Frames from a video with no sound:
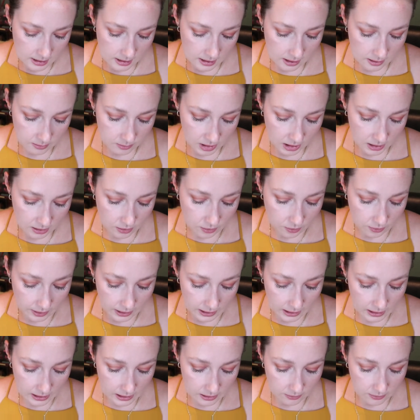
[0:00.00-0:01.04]
I'm not
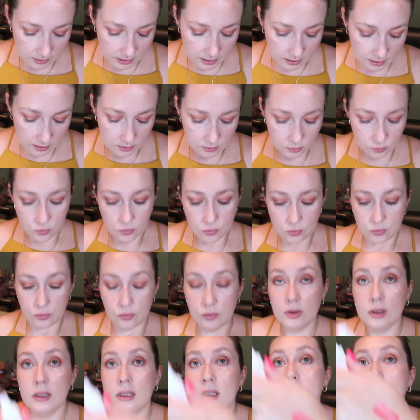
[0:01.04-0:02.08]
going anywhere.
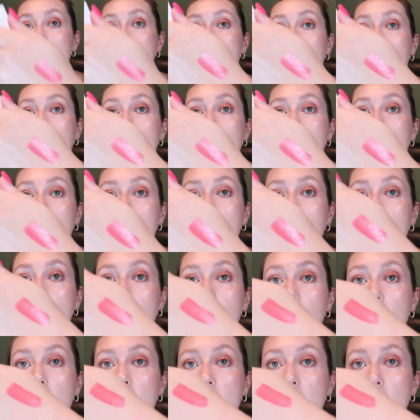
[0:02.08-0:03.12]
Ooh, that's really
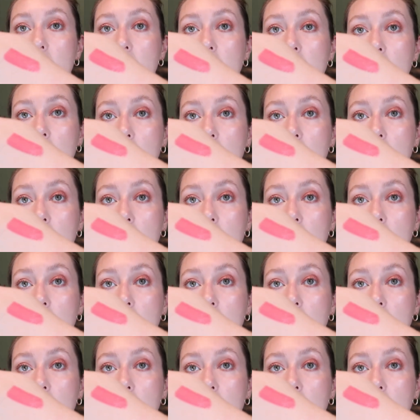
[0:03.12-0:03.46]
pretty.